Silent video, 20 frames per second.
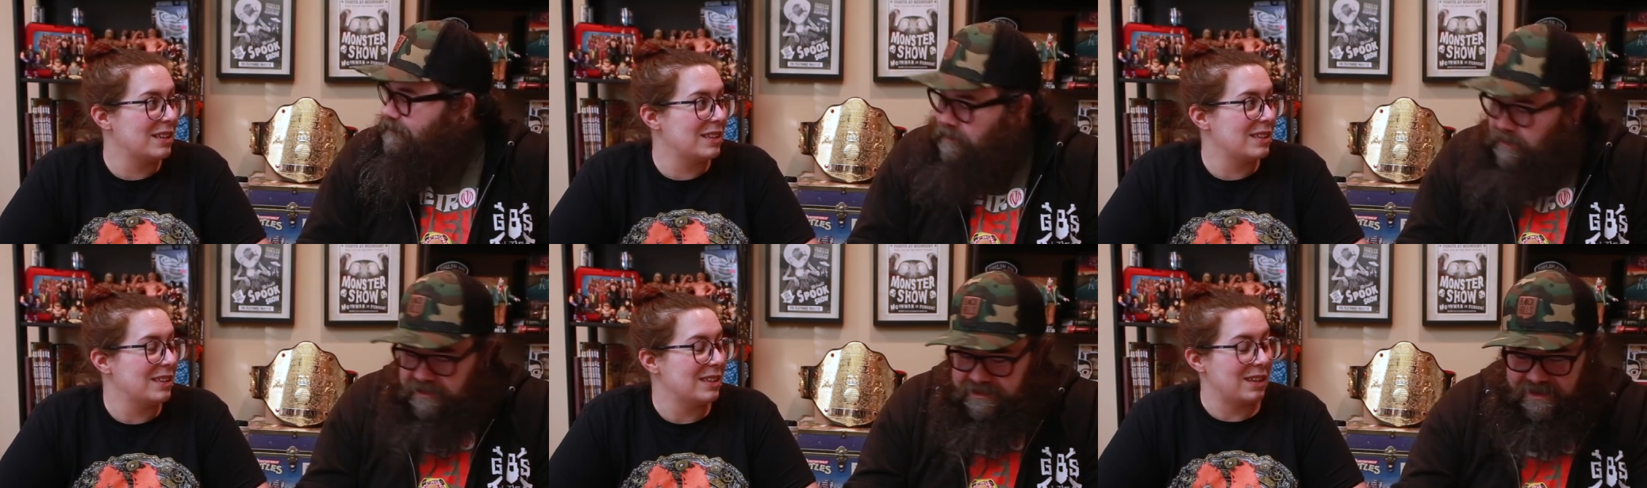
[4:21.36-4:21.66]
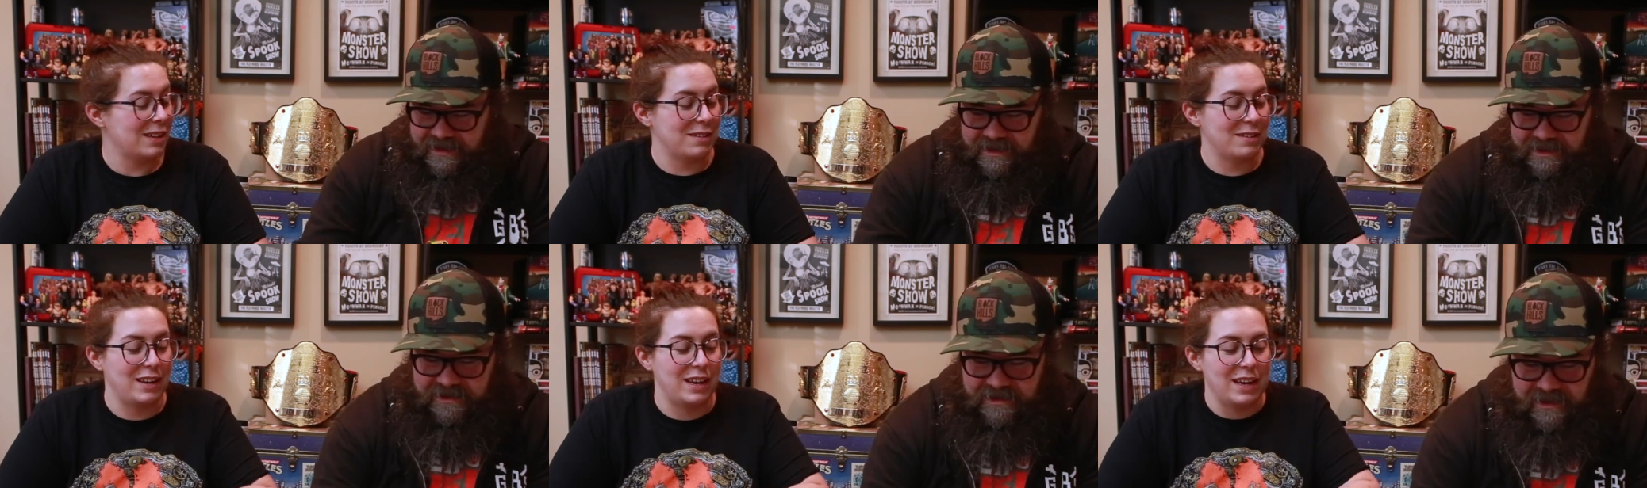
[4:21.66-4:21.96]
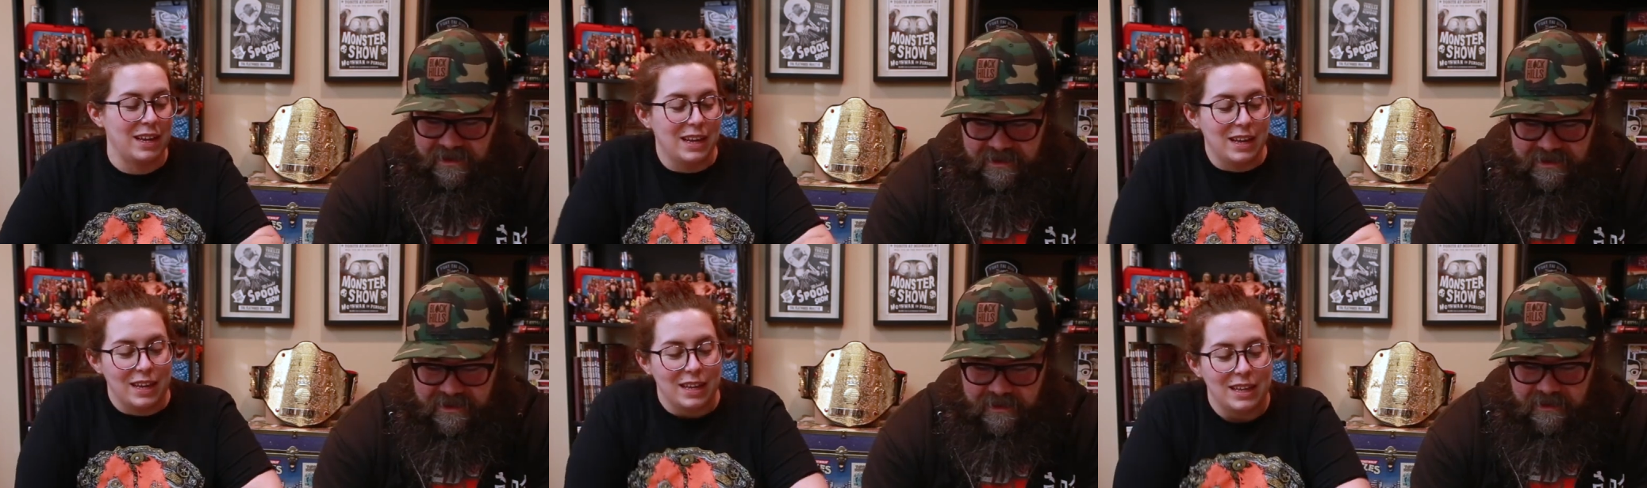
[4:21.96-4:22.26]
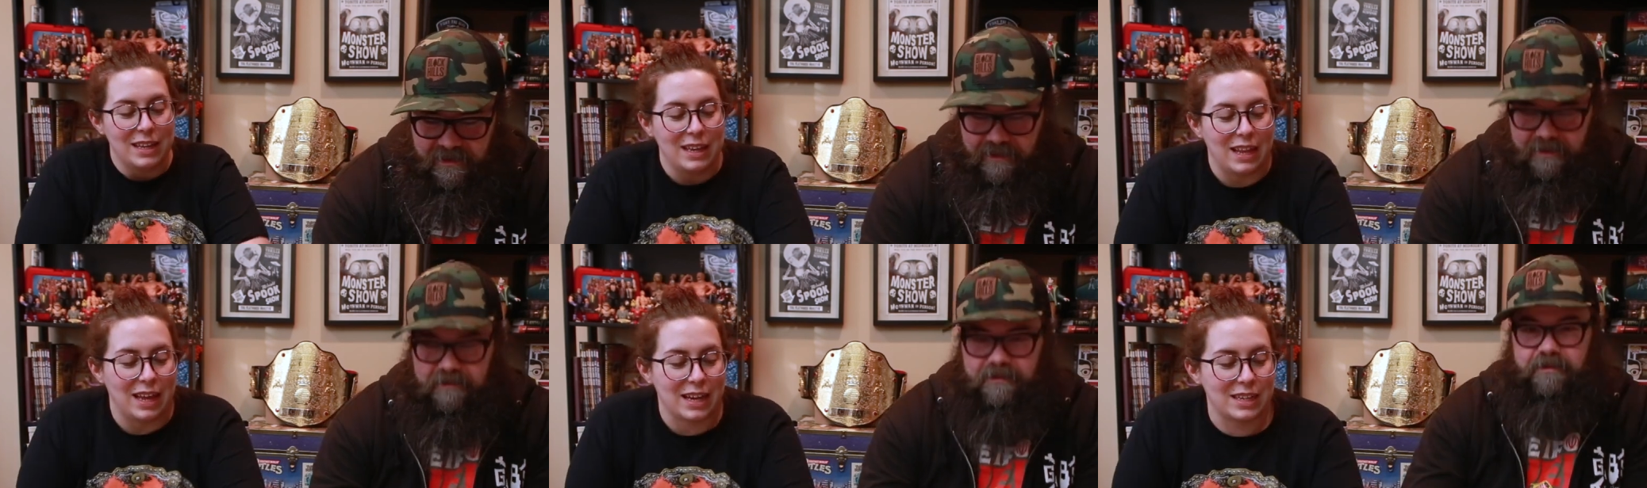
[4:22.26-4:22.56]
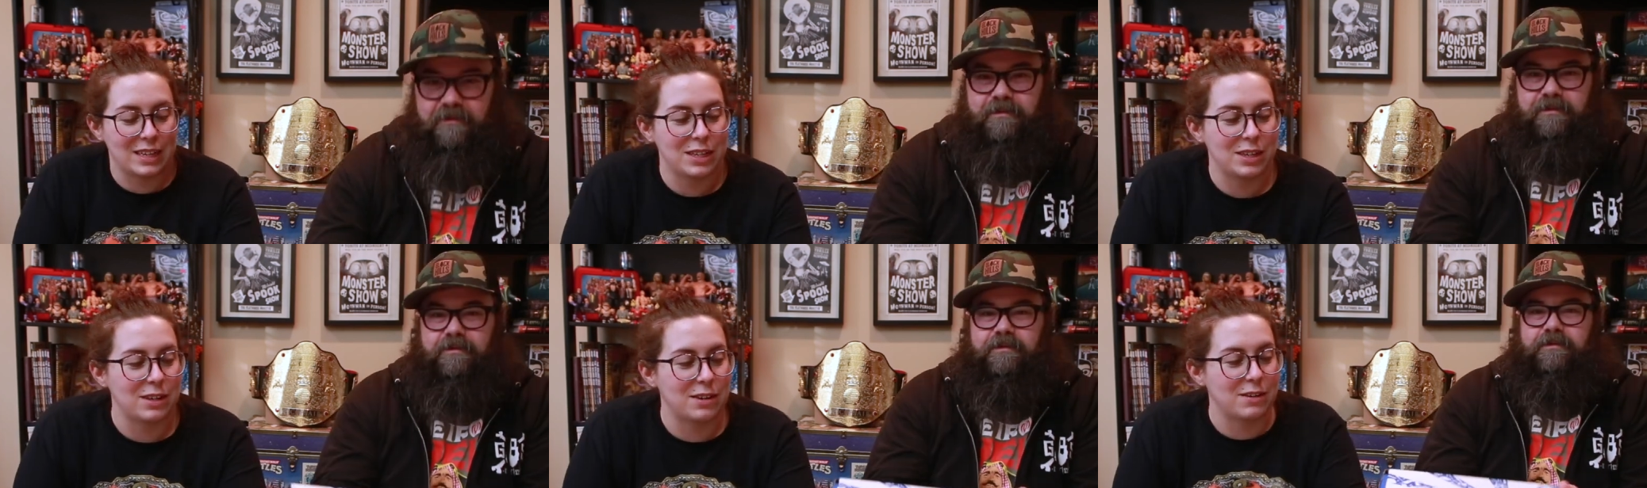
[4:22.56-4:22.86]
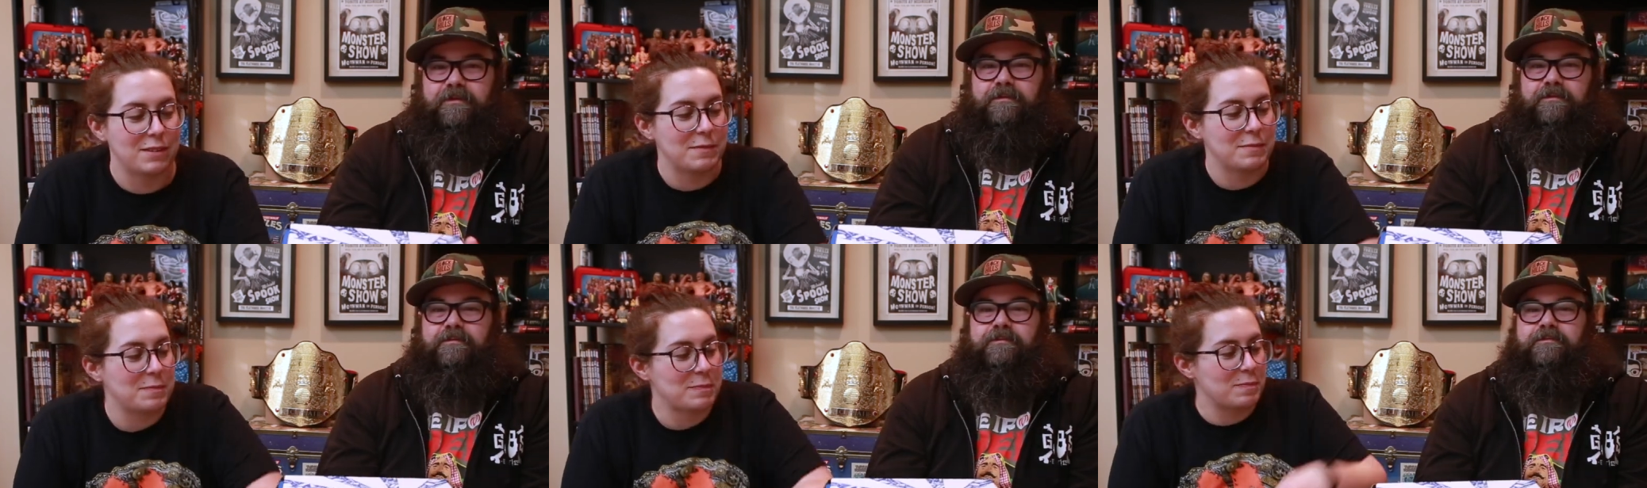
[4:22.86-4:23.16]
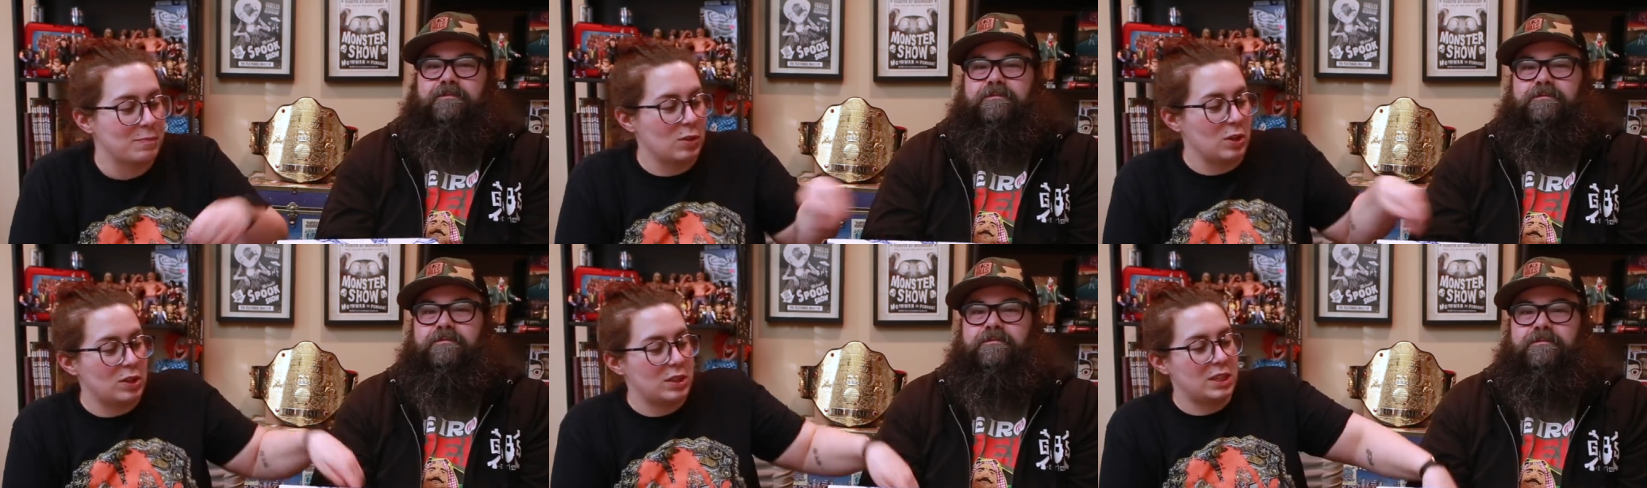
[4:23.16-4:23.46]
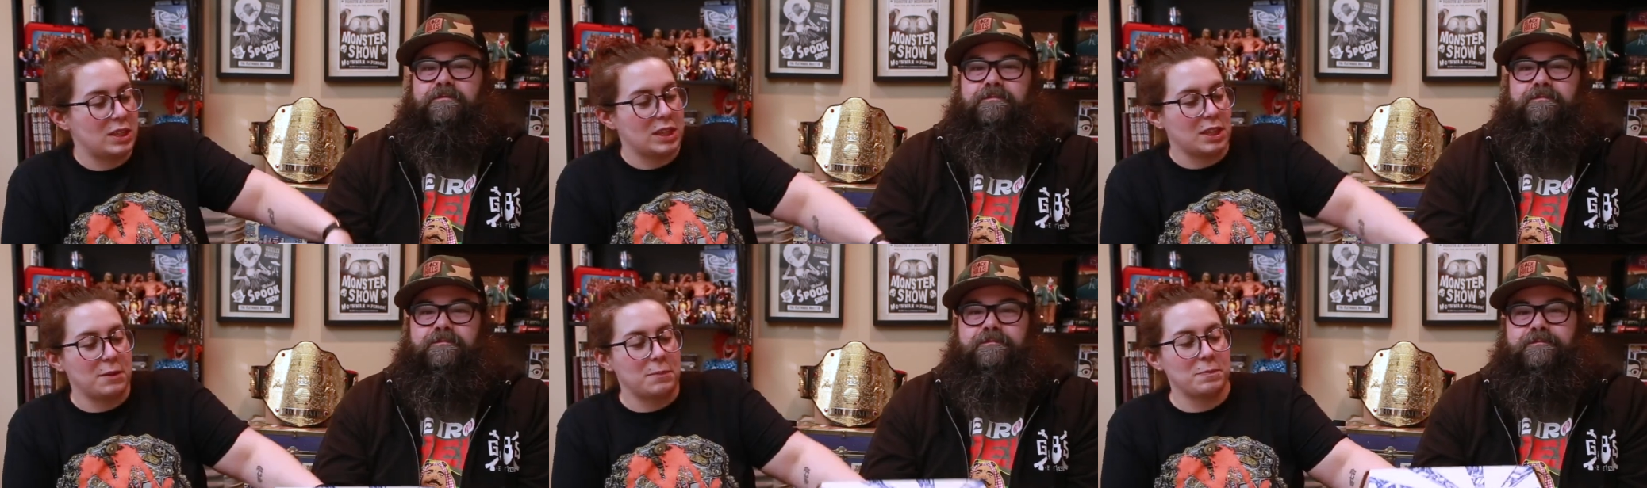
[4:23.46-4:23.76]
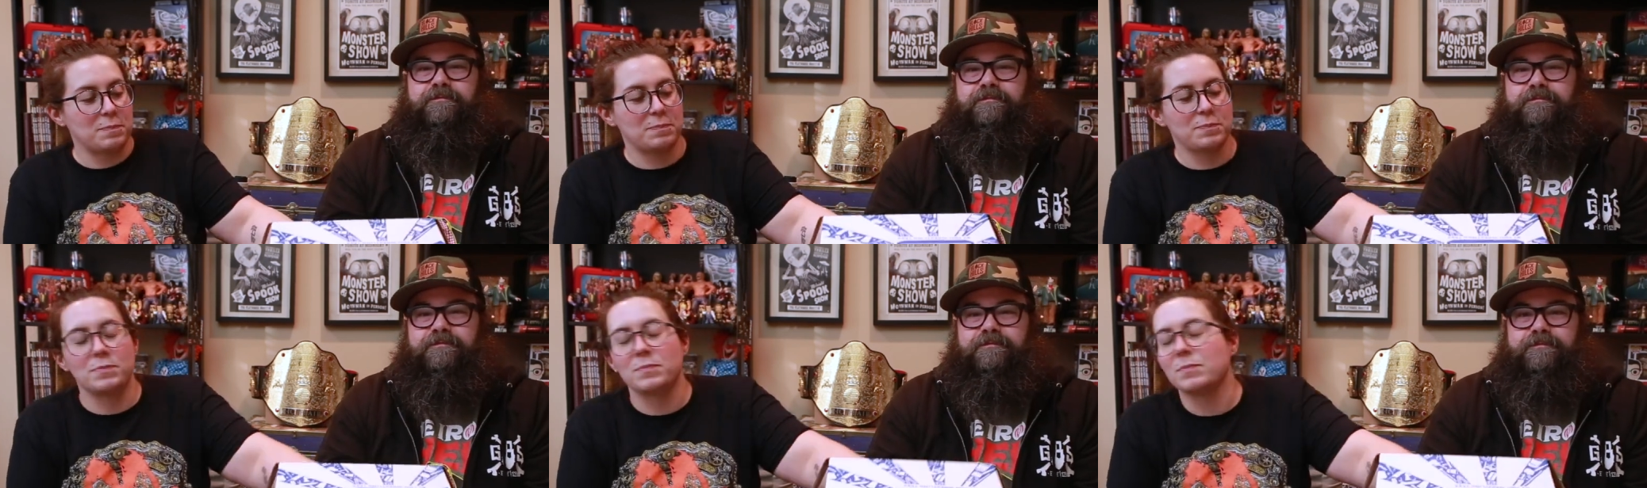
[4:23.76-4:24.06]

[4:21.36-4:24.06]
Speaker 1: Pull up the next right. shirt, dude. Next shirt. Let's see. I